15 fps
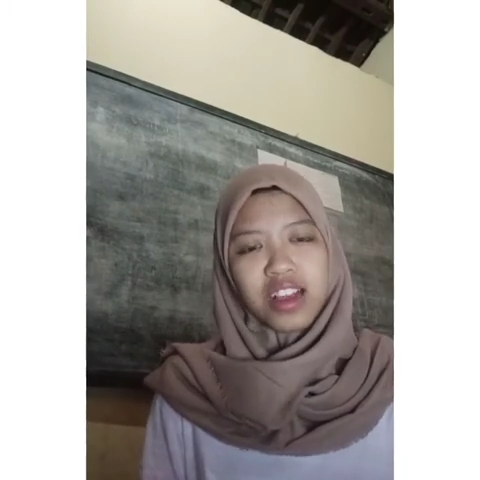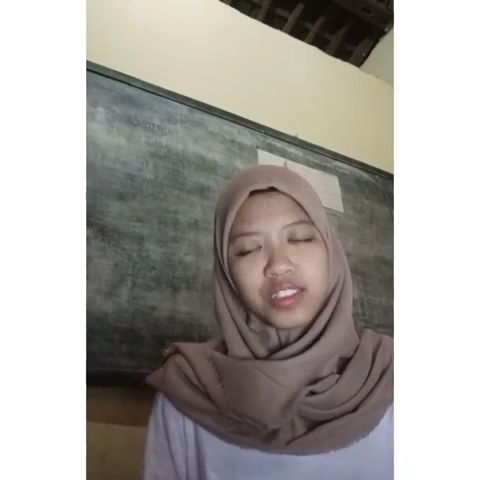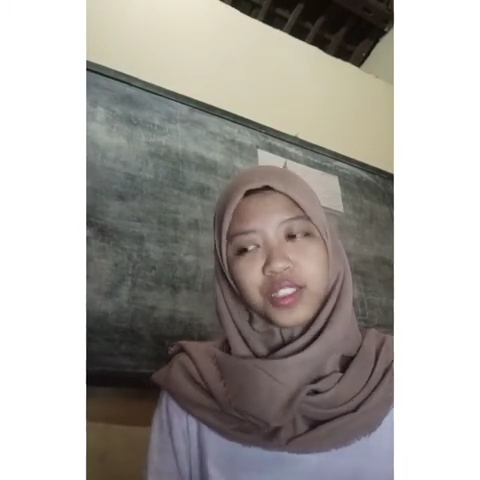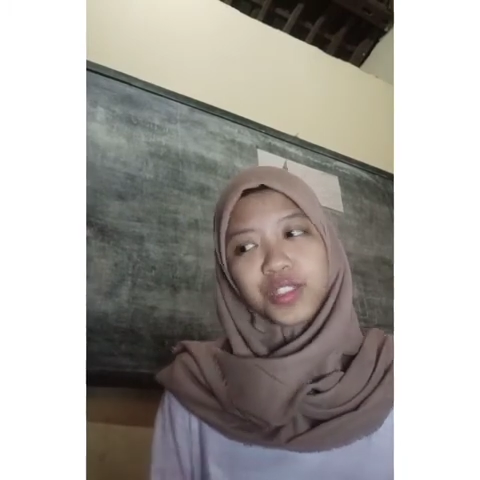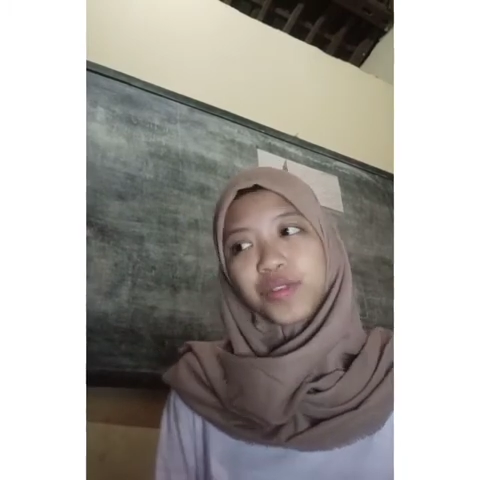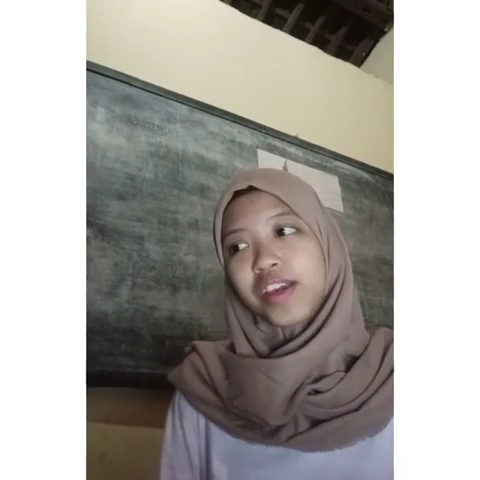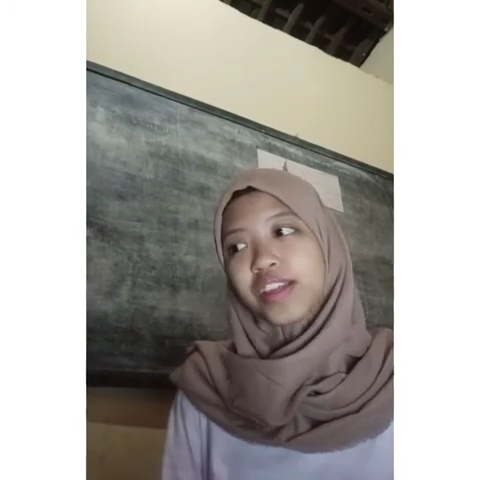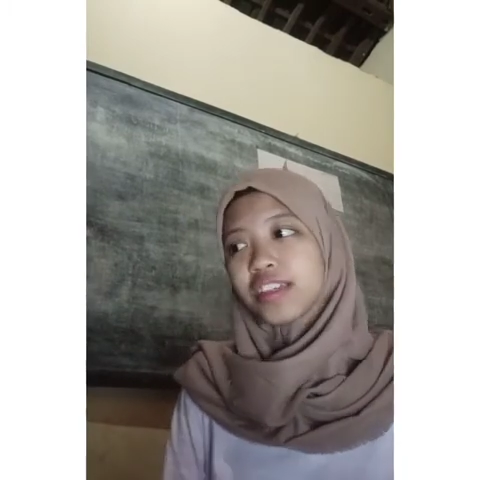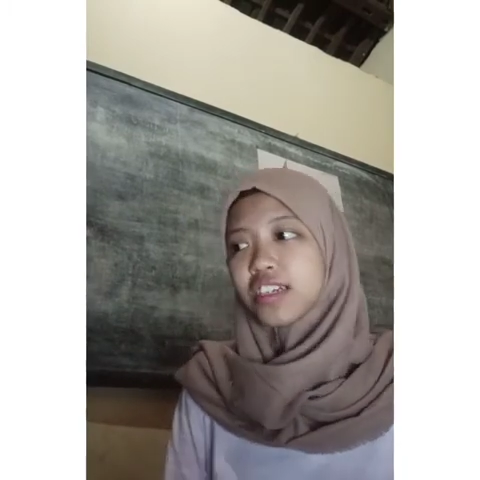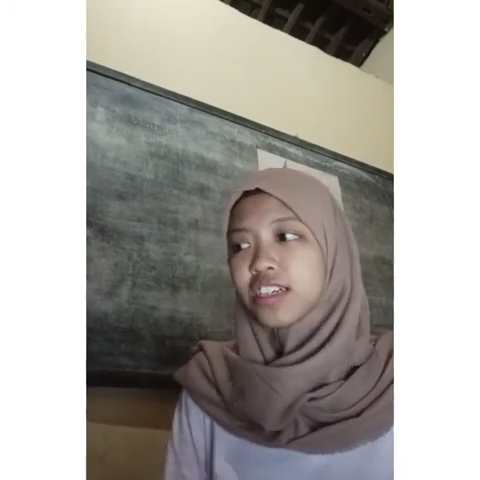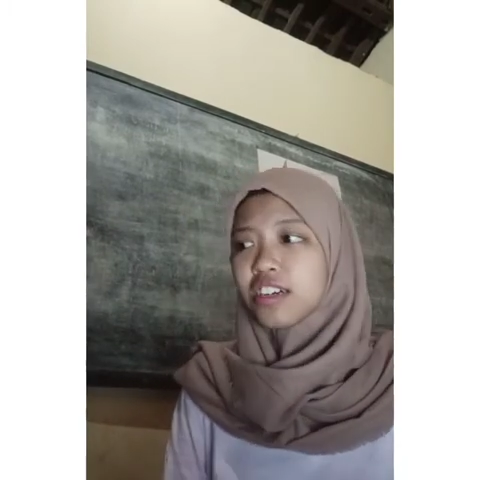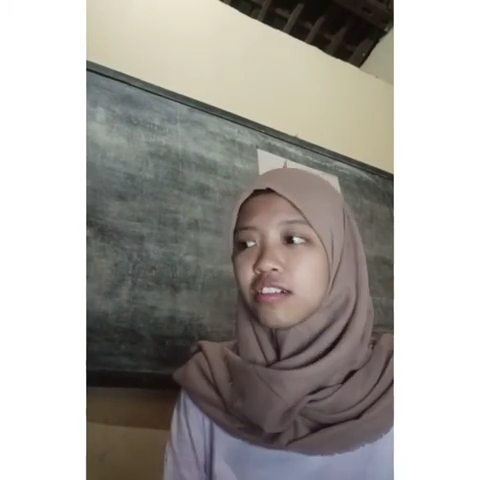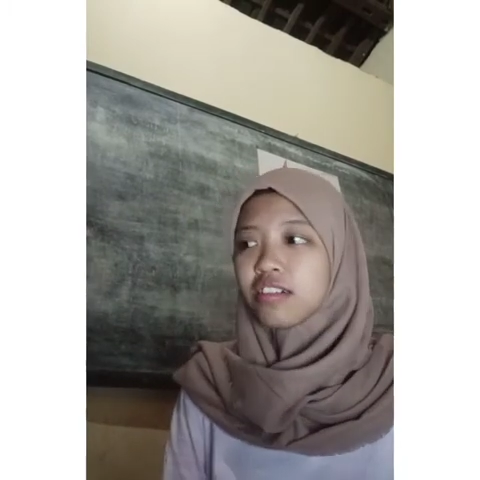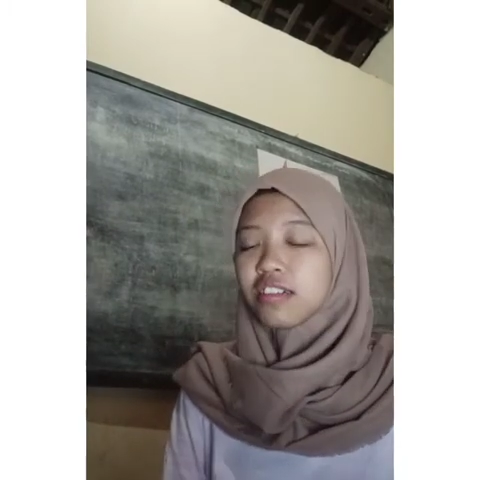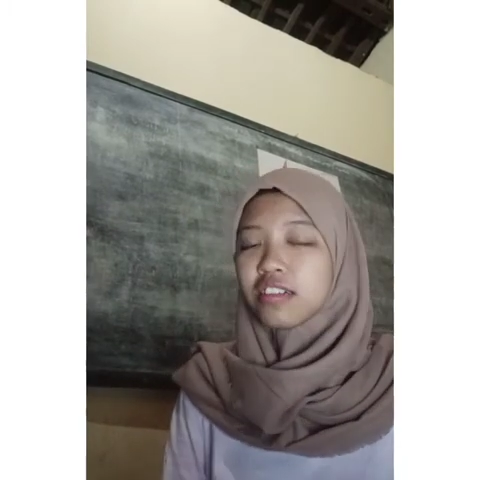Sweet
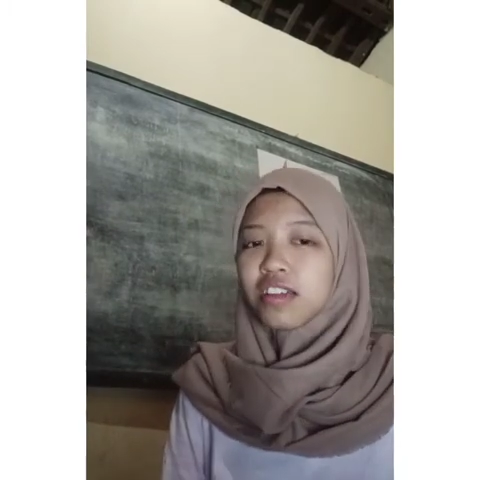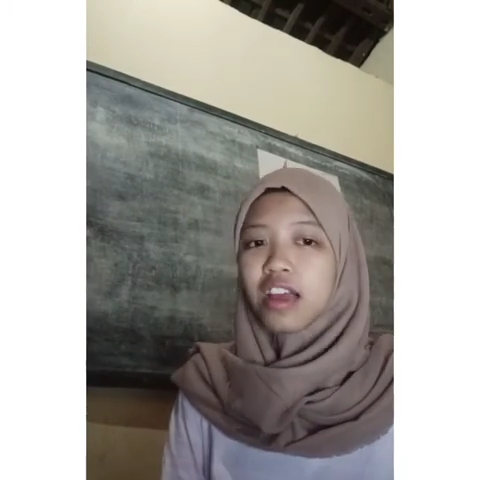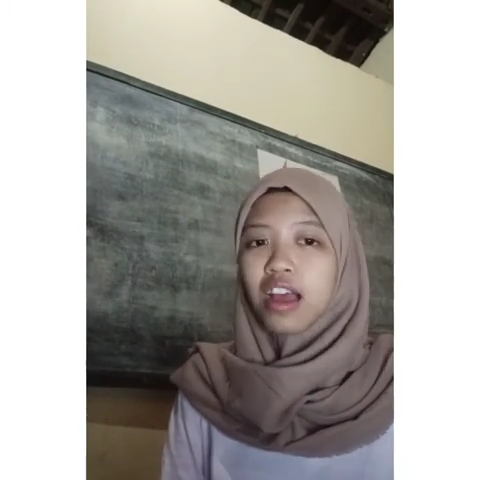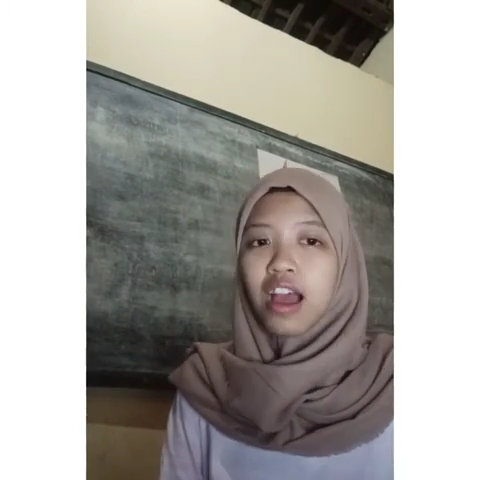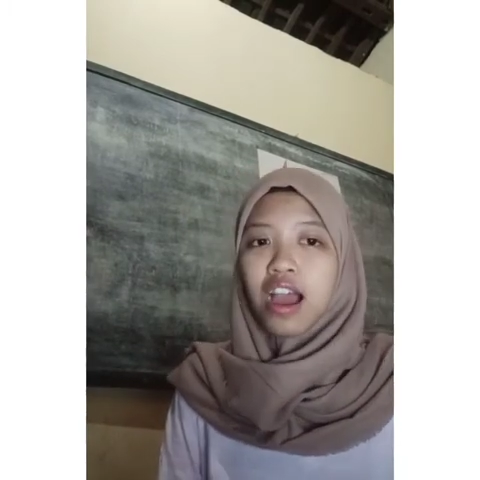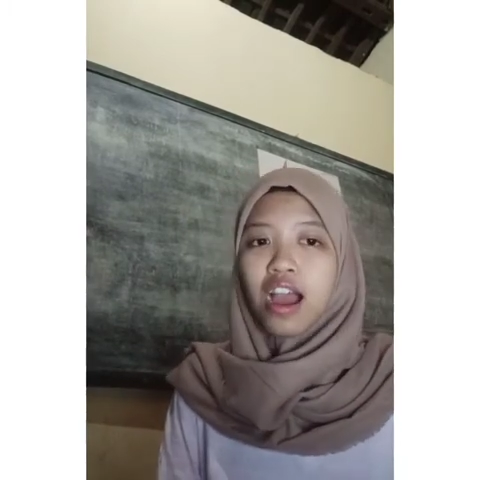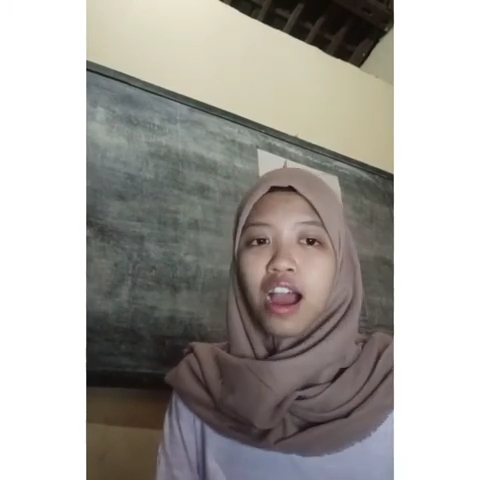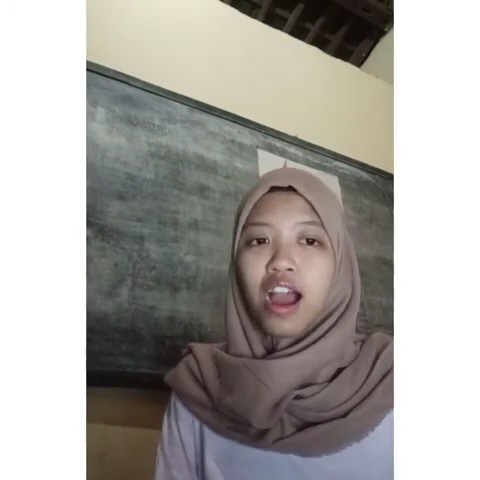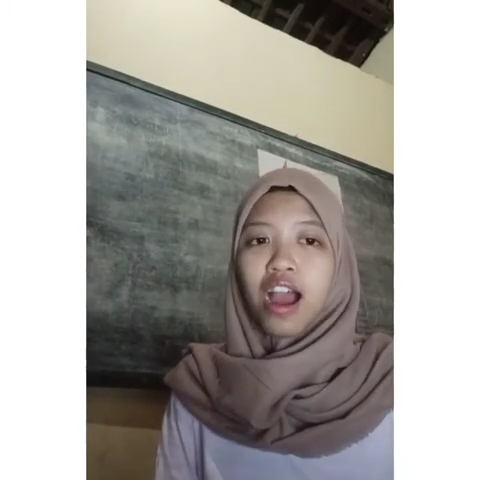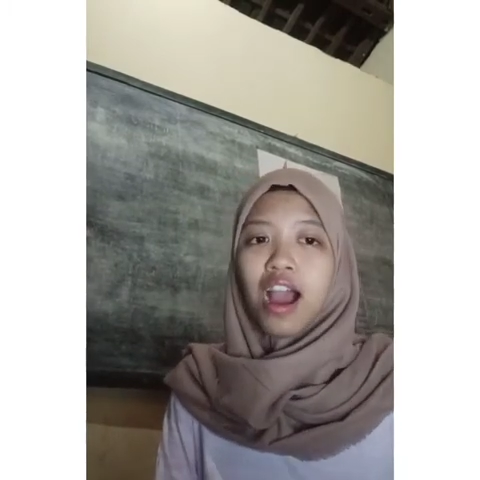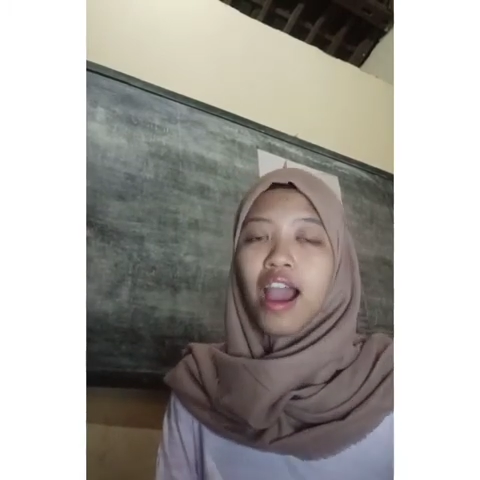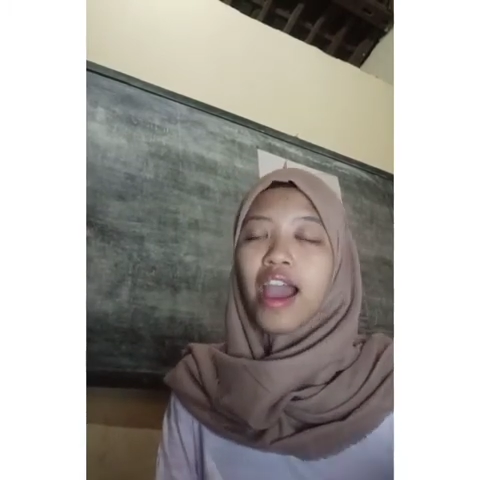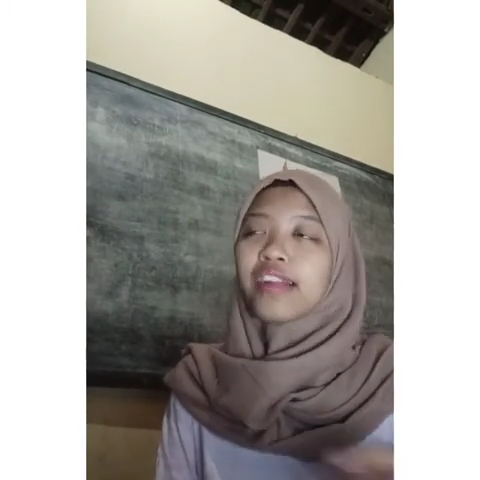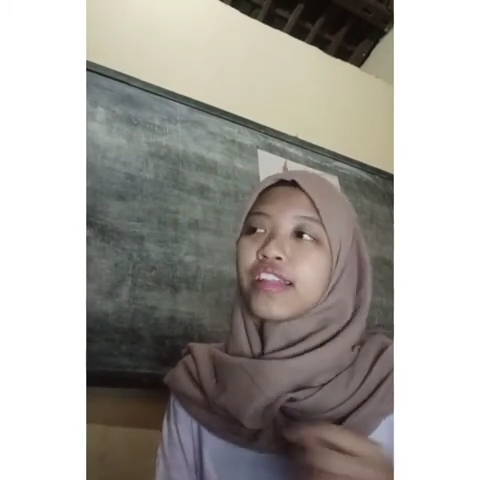girl, I